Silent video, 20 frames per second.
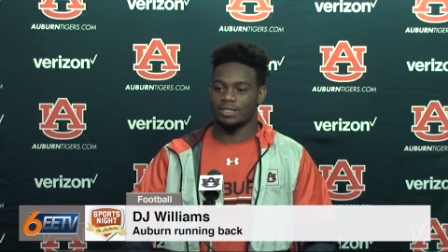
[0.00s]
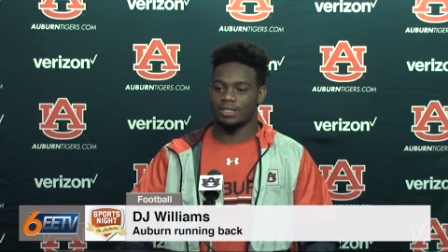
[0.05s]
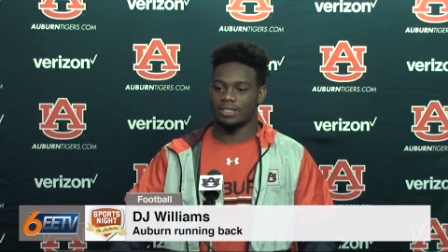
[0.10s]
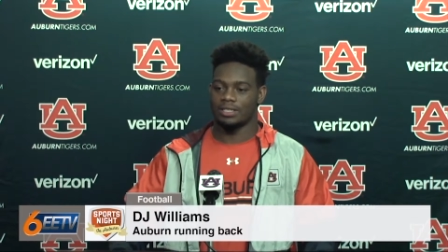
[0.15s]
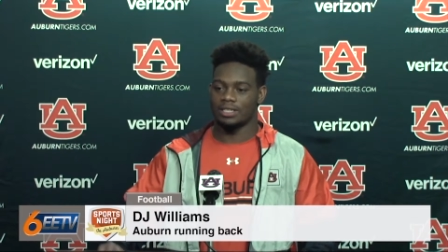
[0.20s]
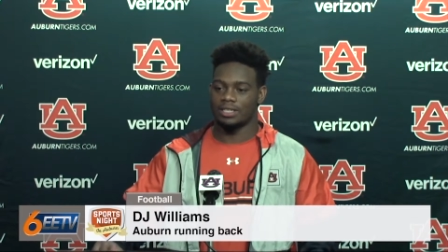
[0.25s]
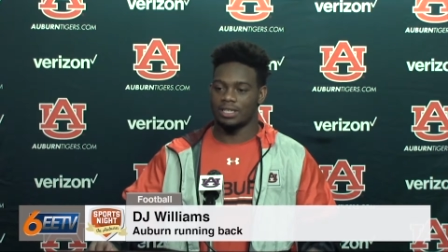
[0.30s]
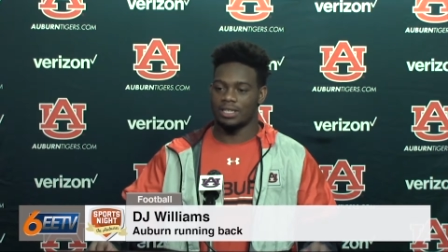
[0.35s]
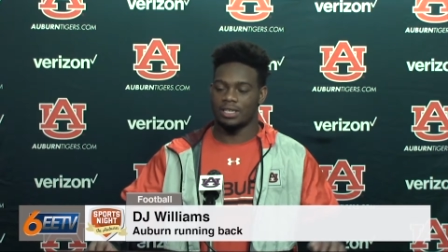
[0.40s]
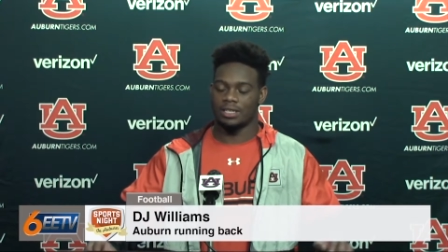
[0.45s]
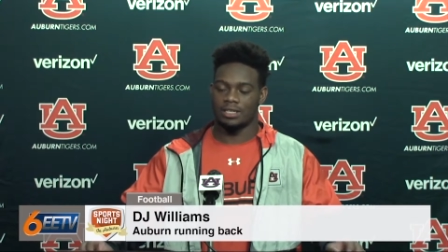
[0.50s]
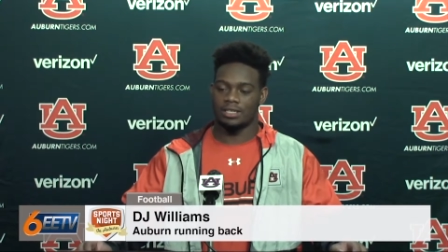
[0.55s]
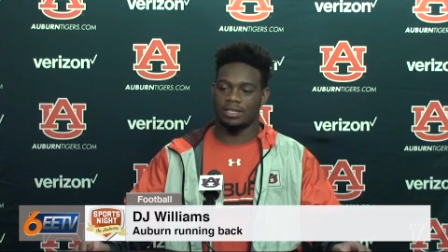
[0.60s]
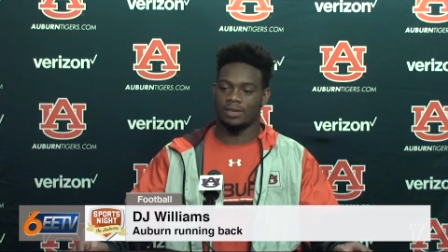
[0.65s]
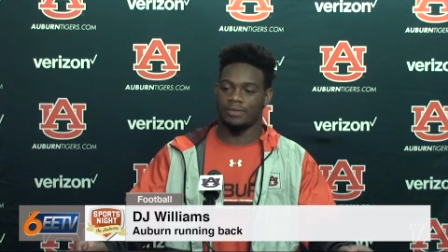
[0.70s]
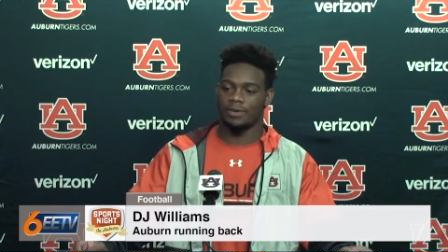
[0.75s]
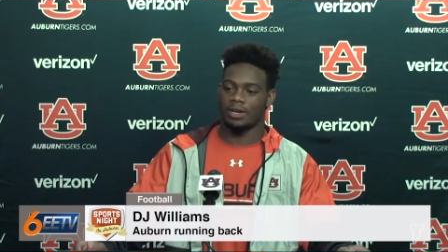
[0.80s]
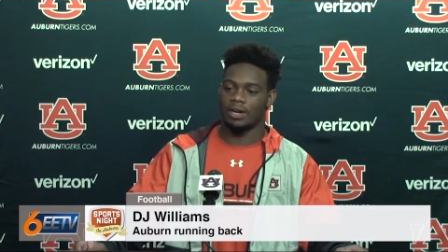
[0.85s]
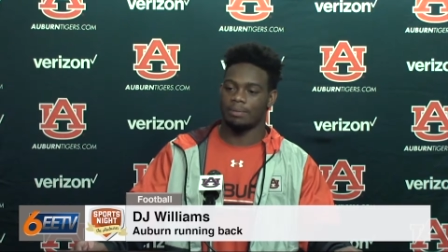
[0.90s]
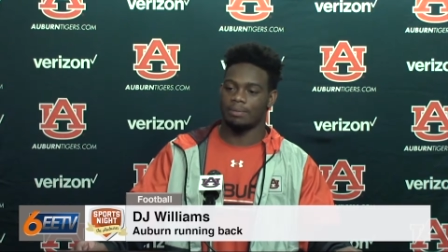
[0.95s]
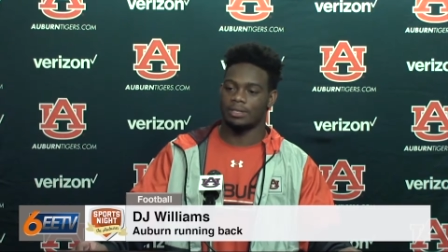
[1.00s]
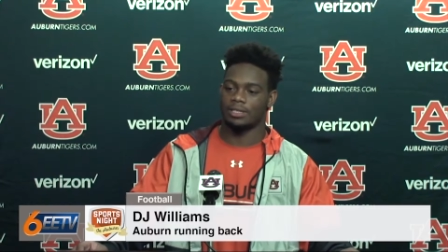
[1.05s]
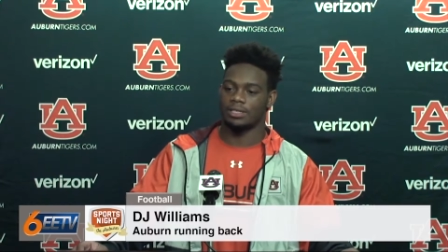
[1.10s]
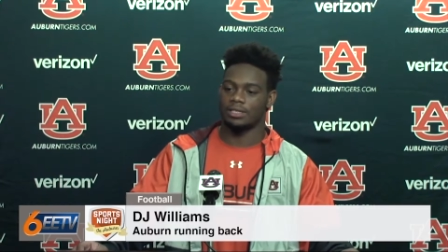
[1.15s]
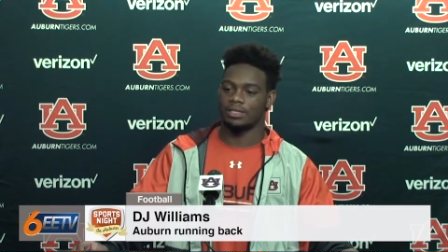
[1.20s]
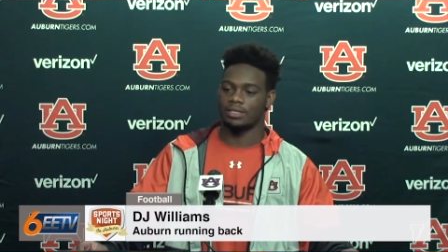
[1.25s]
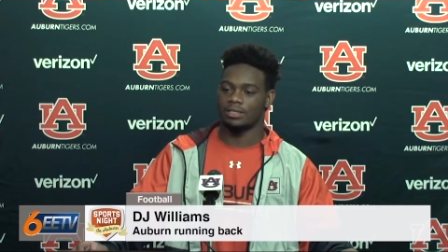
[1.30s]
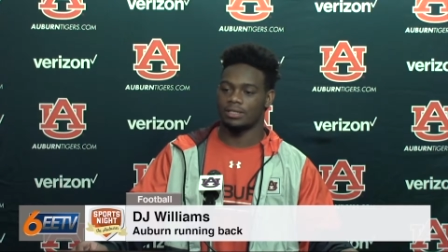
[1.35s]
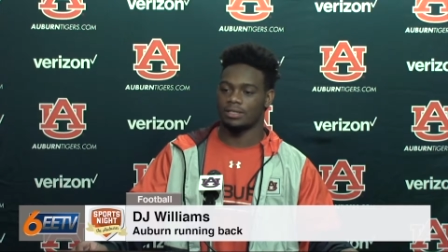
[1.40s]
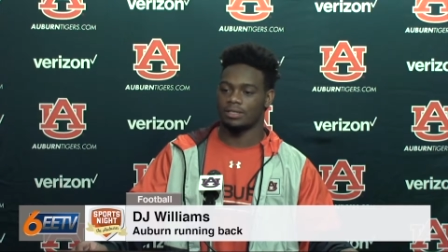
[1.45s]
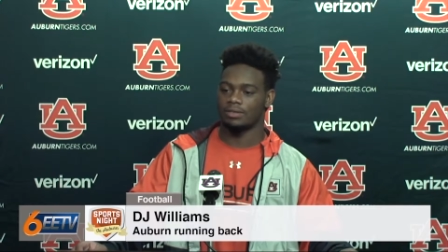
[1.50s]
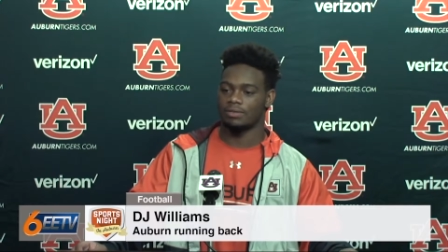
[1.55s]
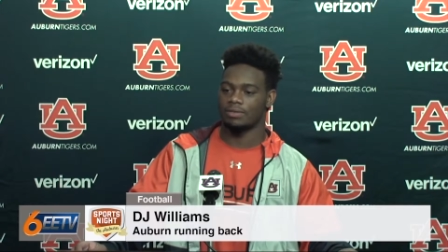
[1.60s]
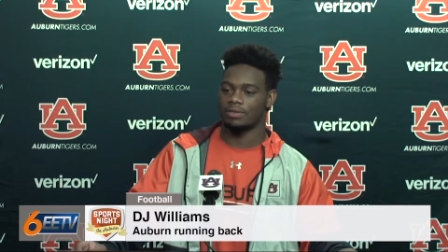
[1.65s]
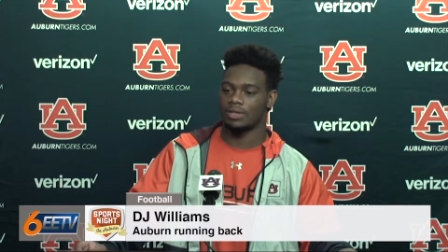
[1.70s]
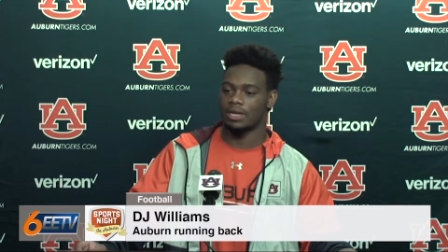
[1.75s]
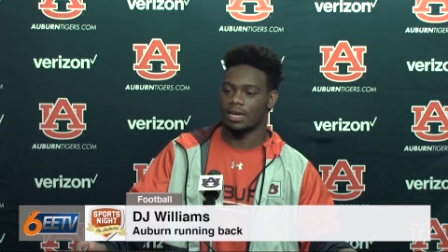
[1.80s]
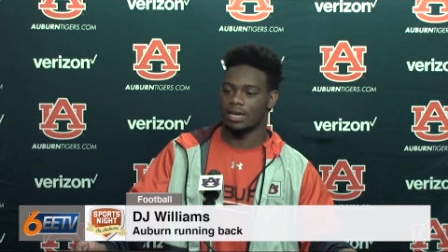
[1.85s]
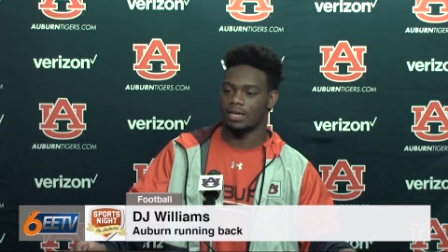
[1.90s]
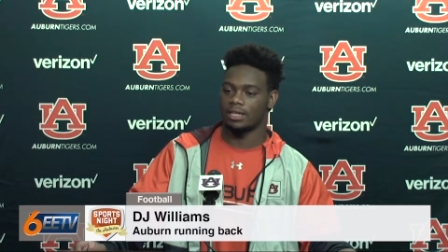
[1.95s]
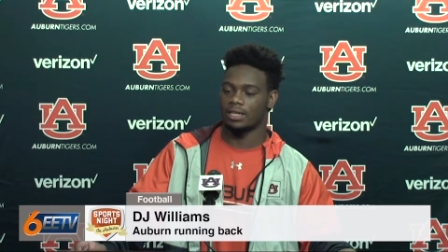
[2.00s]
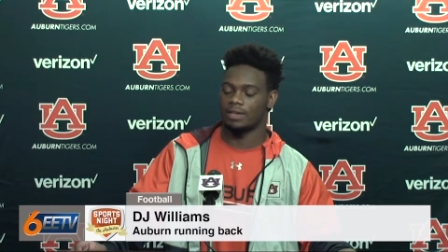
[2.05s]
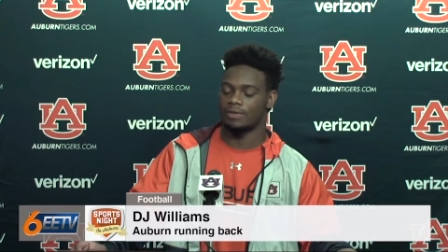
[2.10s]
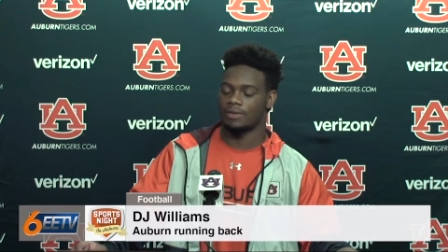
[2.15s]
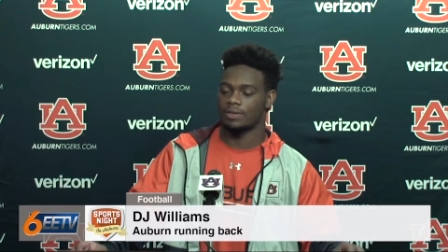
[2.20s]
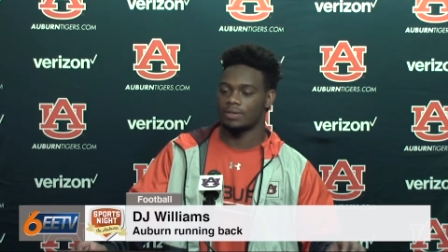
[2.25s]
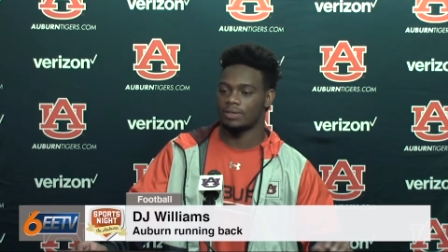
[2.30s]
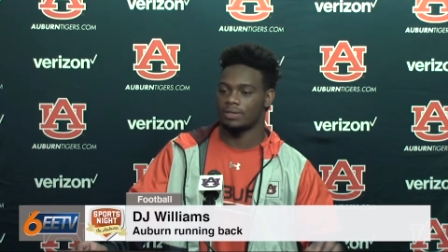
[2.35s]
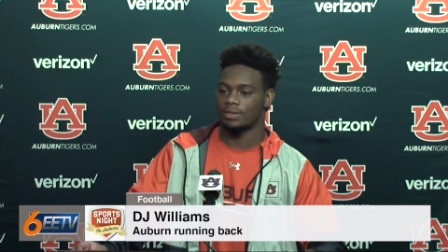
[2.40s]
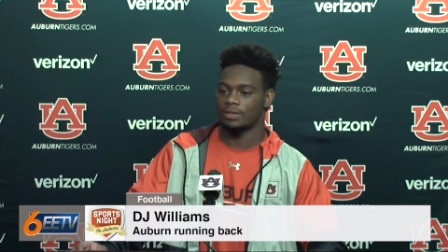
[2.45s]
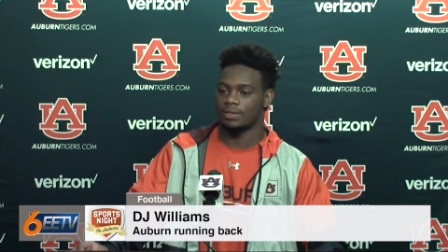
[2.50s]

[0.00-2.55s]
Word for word: Just seeing different competition at the higher level.